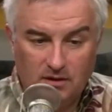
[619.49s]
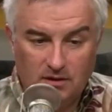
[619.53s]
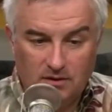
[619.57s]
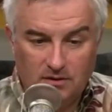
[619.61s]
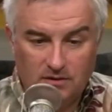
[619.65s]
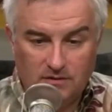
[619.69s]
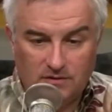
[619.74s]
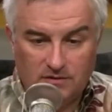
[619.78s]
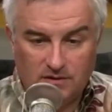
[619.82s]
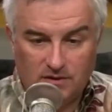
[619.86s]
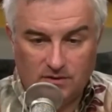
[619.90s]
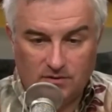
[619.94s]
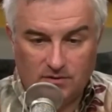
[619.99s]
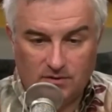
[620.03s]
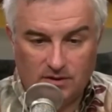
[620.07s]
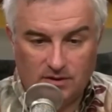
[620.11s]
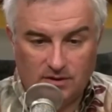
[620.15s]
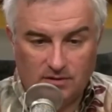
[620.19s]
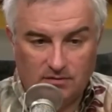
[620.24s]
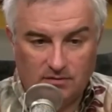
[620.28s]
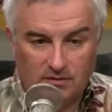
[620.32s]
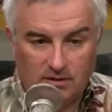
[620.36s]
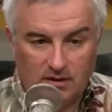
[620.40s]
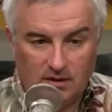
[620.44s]
So
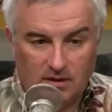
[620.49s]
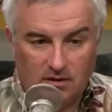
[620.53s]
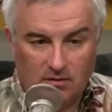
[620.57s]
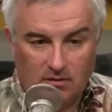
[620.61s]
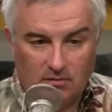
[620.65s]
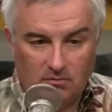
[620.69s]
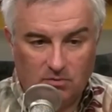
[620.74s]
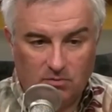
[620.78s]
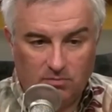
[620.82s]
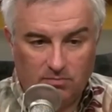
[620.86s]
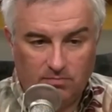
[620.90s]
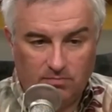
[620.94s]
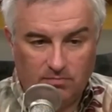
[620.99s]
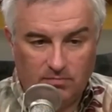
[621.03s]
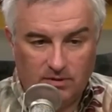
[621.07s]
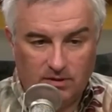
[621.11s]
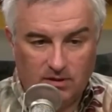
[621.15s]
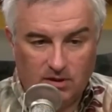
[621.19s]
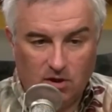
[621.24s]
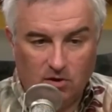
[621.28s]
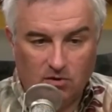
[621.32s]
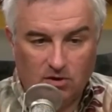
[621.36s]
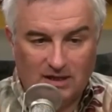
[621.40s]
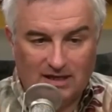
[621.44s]
uh, uh, well,
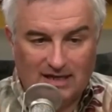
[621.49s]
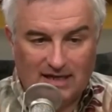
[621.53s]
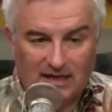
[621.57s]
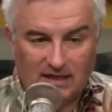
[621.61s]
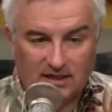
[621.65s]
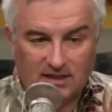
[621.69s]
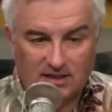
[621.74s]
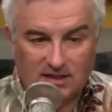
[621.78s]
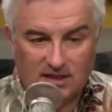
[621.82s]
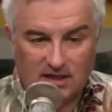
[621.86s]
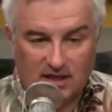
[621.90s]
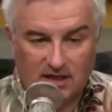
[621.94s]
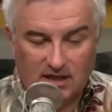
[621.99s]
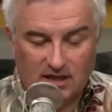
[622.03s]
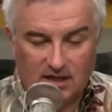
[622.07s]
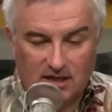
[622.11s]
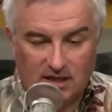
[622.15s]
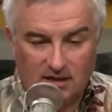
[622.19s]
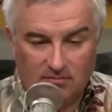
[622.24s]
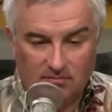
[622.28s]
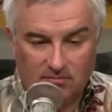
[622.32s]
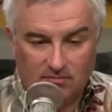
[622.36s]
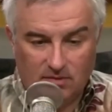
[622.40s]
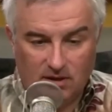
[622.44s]

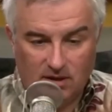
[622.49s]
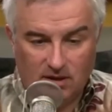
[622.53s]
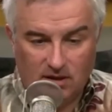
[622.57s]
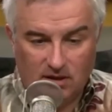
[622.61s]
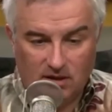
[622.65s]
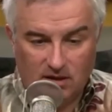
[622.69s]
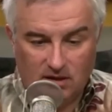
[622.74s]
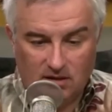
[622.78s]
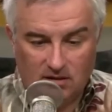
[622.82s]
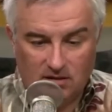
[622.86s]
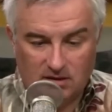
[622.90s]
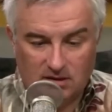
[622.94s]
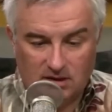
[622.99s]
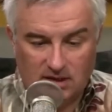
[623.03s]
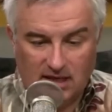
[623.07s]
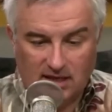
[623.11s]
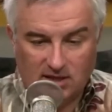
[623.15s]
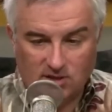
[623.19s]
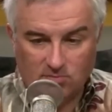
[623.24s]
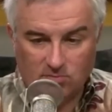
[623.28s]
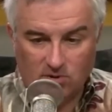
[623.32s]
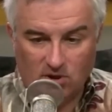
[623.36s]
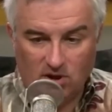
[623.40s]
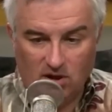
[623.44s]
cocoanetics.com uh,
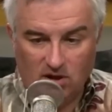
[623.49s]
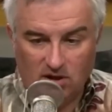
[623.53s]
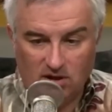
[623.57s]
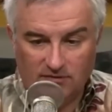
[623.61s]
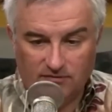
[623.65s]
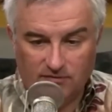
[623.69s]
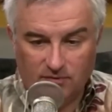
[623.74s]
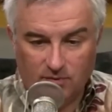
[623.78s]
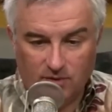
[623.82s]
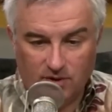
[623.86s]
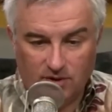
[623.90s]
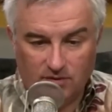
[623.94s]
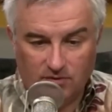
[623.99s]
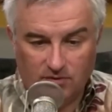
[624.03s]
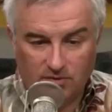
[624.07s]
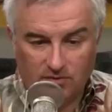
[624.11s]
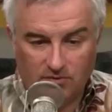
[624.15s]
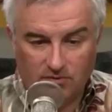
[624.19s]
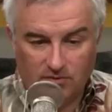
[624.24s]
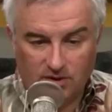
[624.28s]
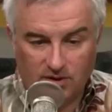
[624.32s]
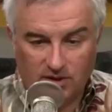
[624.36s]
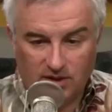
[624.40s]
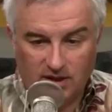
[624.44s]
slash blog if you want to
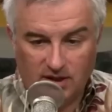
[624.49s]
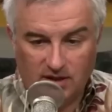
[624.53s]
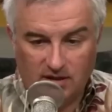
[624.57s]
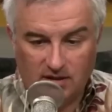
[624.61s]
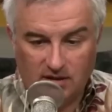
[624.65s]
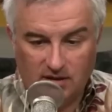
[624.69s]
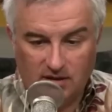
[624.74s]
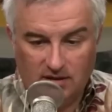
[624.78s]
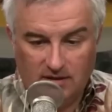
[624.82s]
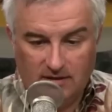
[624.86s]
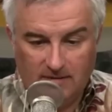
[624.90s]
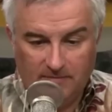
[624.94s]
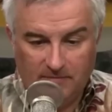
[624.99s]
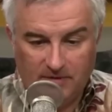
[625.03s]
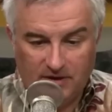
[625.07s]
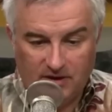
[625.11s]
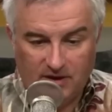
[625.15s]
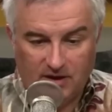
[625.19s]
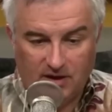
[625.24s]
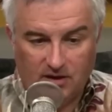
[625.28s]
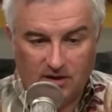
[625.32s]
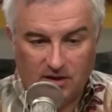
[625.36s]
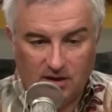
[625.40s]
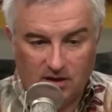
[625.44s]
read that. I
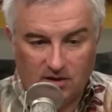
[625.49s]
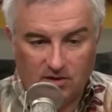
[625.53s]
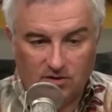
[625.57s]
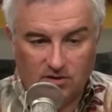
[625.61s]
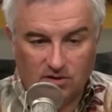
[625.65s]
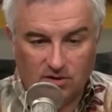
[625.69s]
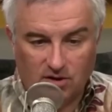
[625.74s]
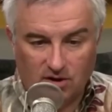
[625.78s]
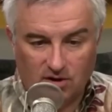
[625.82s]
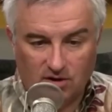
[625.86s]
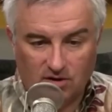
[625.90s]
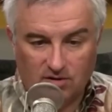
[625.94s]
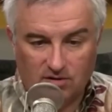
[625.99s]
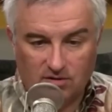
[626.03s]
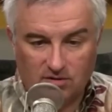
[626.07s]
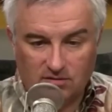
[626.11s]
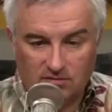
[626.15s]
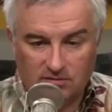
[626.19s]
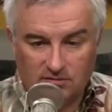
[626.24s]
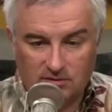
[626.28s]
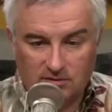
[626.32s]
think a, a good article.